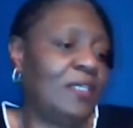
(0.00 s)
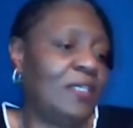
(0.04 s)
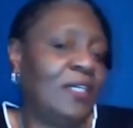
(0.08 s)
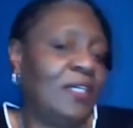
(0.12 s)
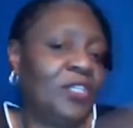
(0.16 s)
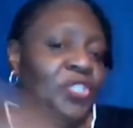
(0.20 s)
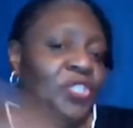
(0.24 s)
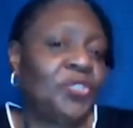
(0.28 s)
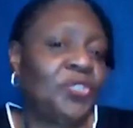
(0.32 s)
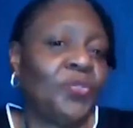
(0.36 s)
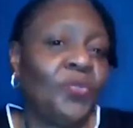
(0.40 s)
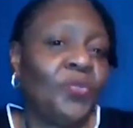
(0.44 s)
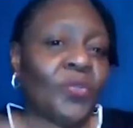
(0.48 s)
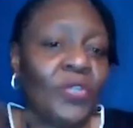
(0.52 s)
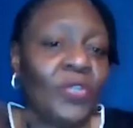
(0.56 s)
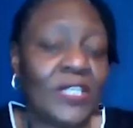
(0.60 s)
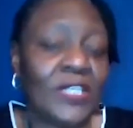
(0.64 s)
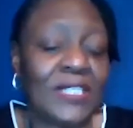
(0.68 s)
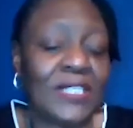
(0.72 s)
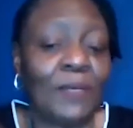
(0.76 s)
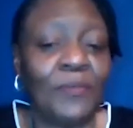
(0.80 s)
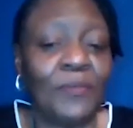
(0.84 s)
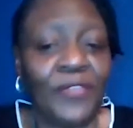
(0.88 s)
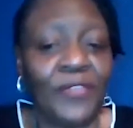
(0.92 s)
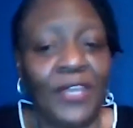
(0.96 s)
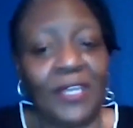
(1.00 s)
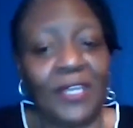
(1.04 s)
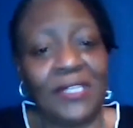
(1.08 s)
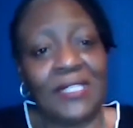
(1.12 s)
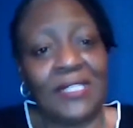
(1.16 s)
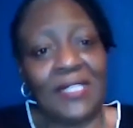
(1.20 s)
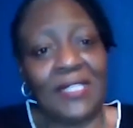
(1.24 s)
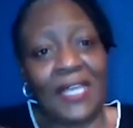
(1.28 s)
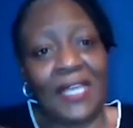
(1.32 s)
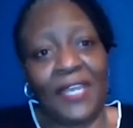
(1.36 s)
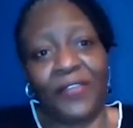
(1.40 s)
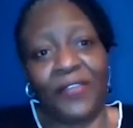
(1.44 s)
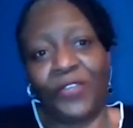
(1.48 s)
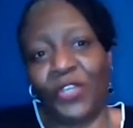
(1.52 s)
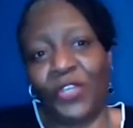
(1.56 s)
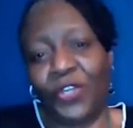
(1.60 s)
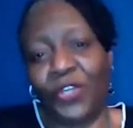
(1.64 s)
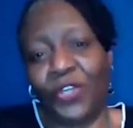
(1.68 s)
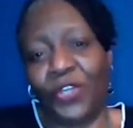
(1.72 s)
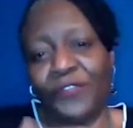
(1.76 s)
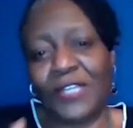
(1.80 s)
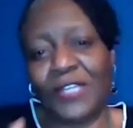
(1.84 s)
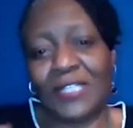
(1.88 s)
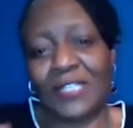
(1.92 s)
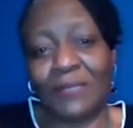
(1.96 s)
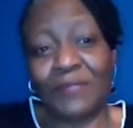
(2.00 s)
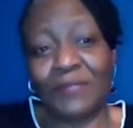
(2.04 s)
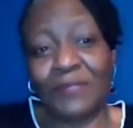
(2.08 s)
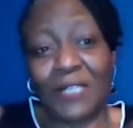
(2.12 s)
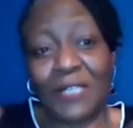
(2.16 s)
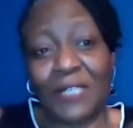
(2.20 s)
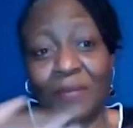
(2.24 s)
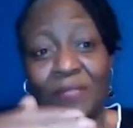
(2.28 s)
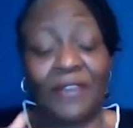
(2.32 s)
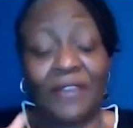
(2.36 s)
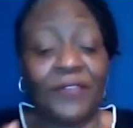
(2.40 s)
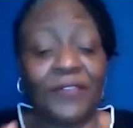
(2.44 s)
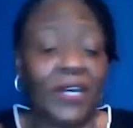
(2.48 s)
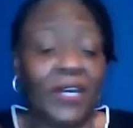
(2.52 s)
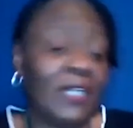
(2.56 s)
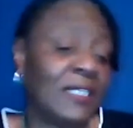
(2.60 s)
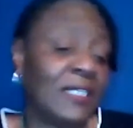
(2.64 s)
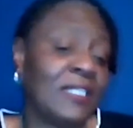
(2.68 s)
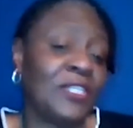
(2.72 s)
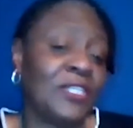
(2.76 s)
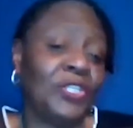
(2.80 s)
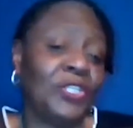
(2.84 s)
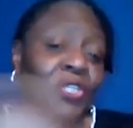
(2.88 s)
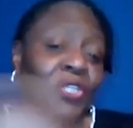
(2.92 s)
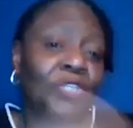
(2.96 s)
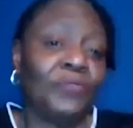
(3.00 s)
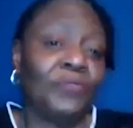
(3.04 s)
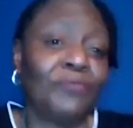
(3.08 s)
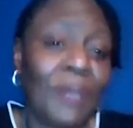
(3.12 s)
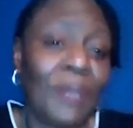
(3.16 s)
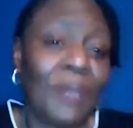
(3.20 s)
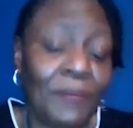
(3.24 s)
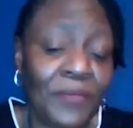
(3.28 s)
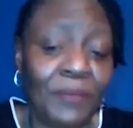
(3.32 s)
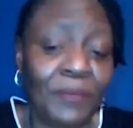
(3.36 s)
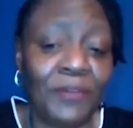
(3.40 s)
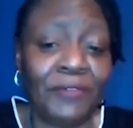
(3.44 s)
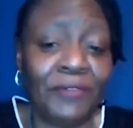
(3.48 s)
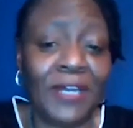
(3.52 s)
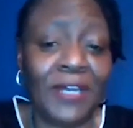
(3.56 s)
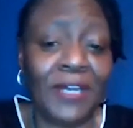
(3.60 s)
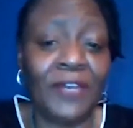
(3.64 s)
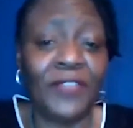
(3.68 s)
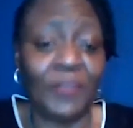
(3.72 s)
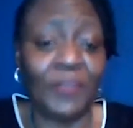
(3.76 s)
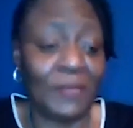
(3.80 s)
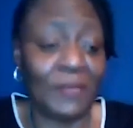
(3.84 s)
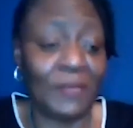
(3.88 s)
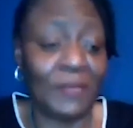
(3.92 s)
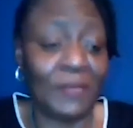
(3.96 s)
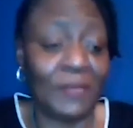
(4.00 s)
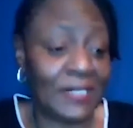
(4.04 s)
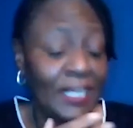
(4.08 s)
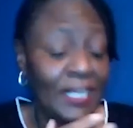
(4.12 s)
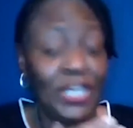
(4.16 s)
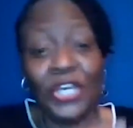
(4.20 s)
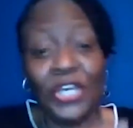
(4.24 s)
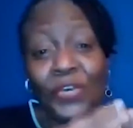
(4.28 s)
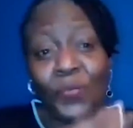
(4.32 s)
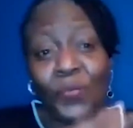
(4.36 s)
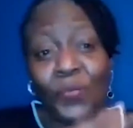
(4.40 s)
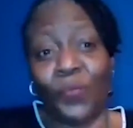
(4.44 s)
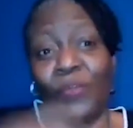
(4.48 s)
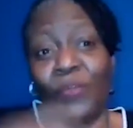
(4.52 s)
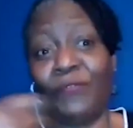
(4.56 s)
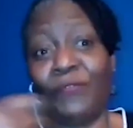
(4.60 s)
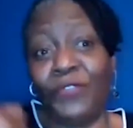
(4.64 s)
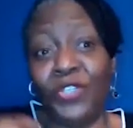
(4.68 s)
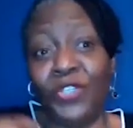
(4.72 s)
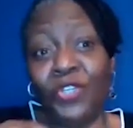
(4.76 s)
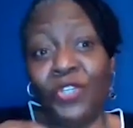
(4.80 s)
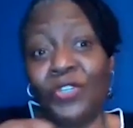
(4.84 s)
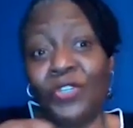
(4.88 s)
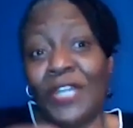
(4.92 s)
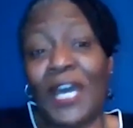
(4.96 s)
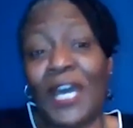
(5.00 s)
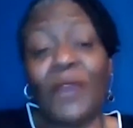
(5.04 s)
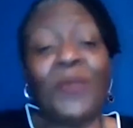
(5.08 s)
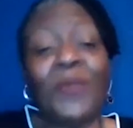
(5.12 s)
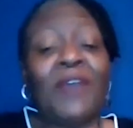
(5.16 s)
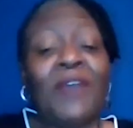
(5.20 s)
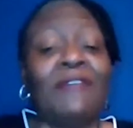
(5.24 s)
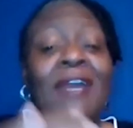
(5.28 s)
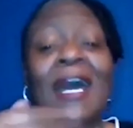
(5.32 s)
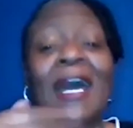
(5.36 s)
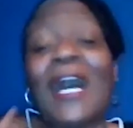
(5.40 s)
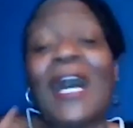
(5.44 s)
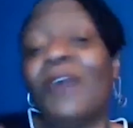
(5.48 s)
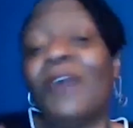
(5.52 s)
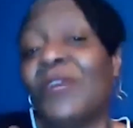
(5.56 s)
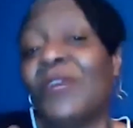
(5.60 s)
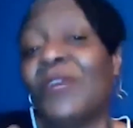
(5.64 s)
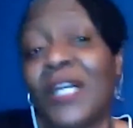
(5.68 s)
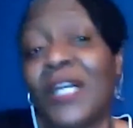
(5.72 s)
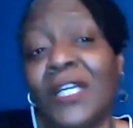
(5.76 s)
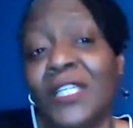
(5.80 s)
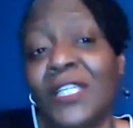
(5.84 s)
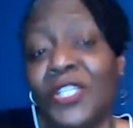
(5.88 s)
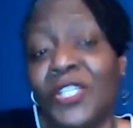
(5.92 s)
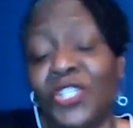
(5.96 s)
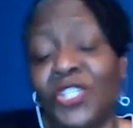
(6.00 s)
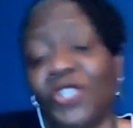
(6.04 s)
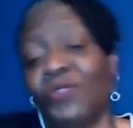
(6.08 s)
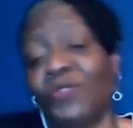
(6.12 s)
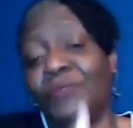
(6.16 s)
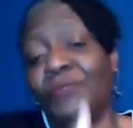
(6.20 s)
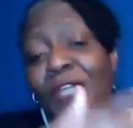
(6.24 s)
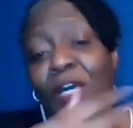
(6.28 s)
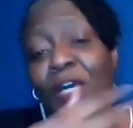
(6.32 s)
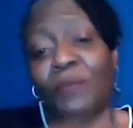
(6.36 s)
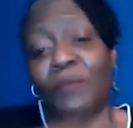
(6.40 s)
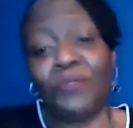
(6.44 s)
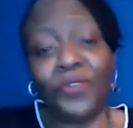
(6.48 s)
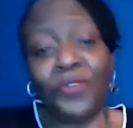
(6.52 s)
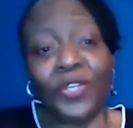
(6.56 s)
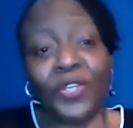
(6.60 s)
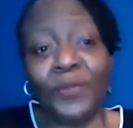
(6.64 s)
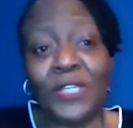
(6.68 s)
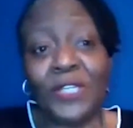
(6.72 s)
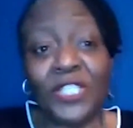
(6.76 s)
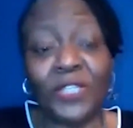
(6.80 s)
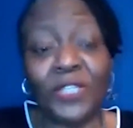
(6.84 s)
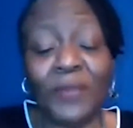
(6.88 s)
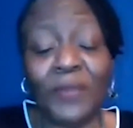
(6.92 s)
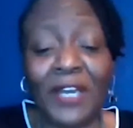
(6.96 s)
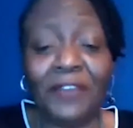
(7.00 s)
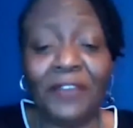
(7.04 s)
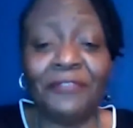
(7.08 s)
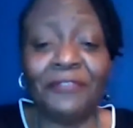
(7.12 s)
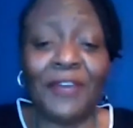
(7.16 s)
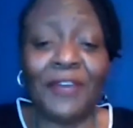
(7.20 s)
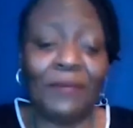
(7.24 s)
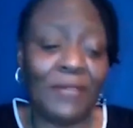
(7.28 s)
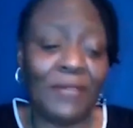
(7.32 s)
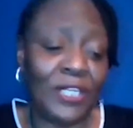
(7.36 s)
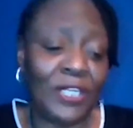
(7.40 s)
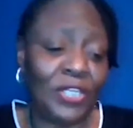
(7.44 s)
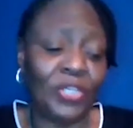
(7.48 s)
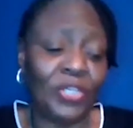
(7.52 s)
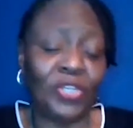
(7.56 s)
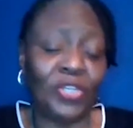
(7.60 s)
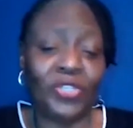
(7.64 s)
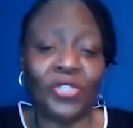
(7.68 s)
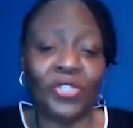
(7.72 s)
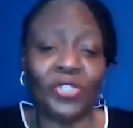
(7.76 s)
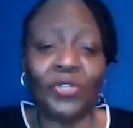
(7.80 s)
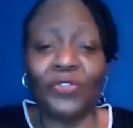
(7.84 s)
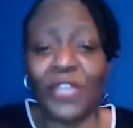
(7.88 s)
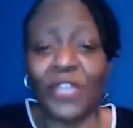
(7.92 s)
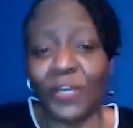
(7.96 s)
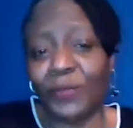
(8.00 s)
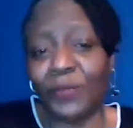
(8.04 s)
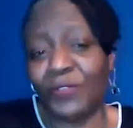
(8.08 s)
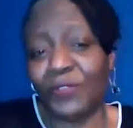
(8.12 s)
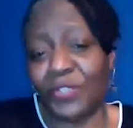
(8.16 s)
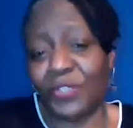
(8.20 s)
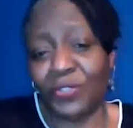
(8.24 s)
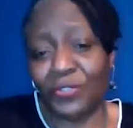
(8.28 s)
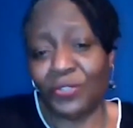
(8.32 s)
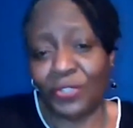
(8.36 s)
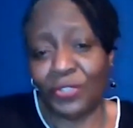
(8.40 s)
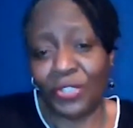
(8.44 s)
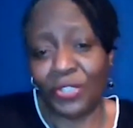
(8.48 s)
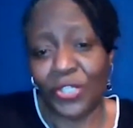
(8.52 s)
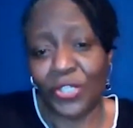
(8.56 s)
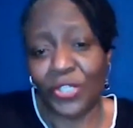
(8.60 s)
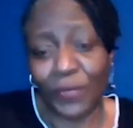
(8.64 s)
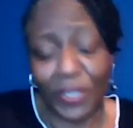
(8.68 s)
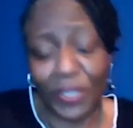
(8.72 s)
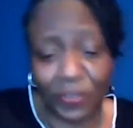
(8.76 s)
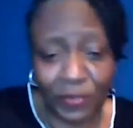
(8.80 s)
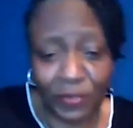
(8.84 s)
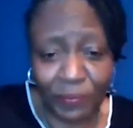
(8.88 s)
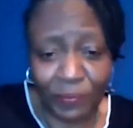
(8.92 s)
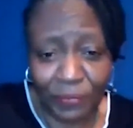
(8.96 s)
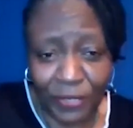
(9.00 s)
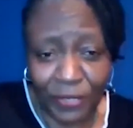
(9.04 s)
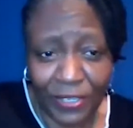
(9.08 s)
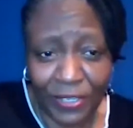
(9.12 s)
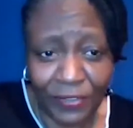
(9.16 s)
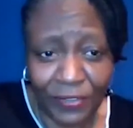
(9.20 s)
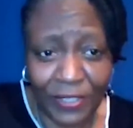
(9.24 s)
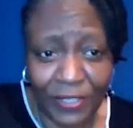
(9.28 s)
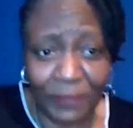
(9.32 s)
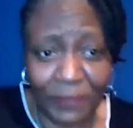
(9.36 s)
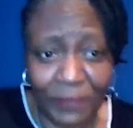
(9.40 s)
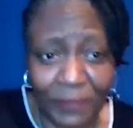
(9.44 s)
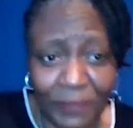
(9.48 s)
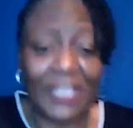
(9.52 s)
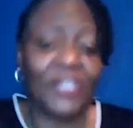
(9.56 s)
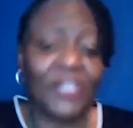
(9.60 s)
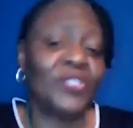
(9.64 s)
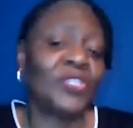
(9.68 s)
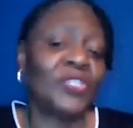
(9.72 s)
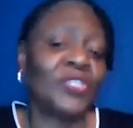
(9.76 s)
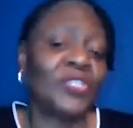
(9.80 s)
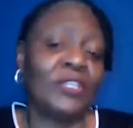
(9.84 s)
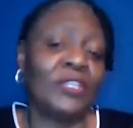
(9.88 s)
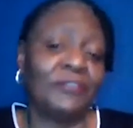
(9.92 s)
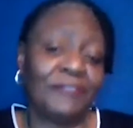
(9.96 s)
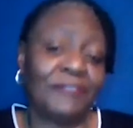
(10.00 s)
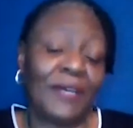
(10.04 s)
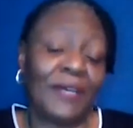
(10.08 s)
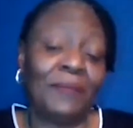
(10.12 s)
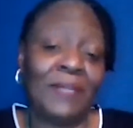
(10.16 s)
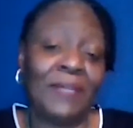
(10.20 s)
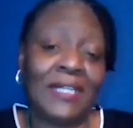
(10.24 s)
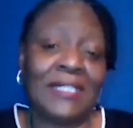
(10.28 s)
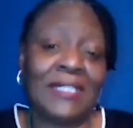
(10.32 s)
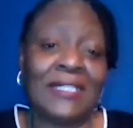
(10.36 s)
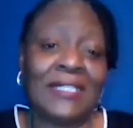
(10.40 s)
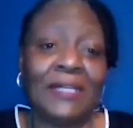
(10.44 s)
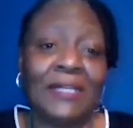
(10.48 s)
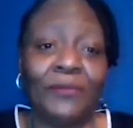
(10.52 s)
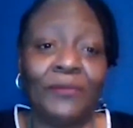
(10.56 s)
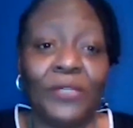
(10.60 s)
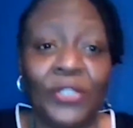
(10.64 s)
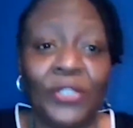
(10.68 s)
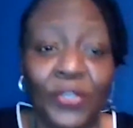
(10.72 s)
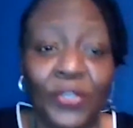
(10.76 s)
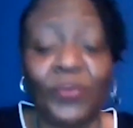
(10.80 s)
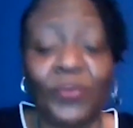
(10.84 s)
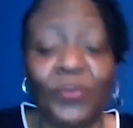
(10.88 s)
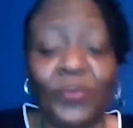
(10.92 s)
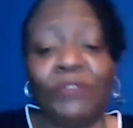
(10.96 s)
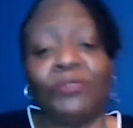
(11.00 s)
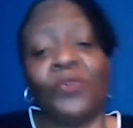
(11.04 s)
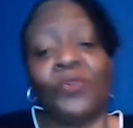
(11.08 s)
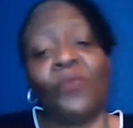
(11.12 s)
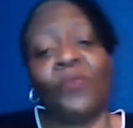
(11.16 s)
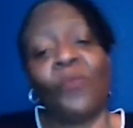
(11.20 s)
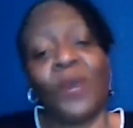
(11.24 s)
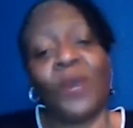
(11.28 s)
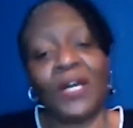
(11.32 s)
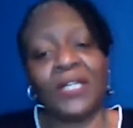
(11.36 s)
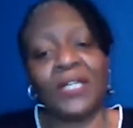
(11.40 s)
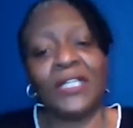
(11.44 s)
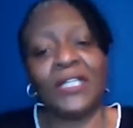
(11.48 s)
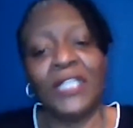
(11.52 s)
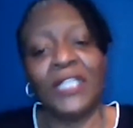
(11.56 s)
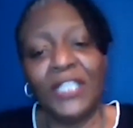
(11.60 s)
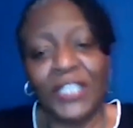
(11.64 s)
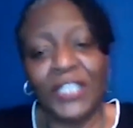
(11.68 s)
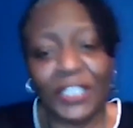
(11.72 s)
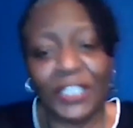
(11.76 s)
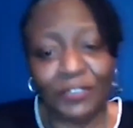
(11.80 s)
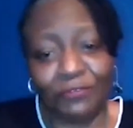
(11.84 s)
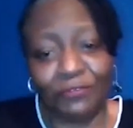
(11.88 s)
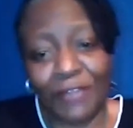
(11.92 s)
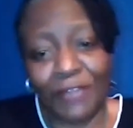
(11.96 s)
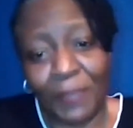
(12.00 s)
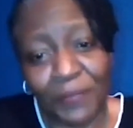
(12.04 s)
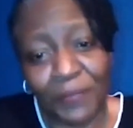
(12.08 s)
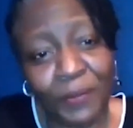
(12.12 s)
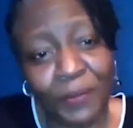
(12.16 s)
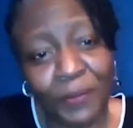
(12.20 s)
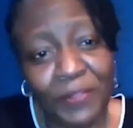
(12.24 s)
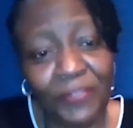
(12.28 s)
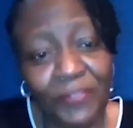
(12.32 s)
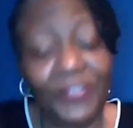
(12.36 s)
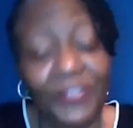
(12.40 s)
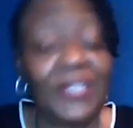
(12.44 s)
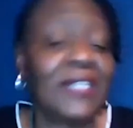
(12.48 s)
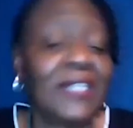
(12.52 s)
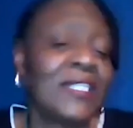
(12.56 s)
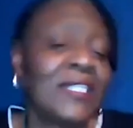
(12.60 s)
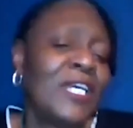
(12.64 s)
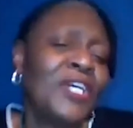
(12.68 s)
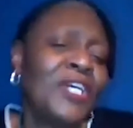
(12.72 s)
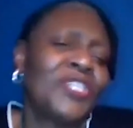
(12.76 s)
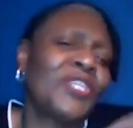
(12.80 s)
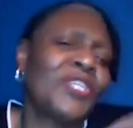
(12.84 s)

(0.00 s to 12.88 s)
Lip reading: a shawl or something, and say, if they sometimes have colors, and you can wrap them around them and say, you're now wearing our colors, you've now brought you into our family. You can do that with children as well, and bring them into the family and say, well, look, we're all one, and wrap them in things.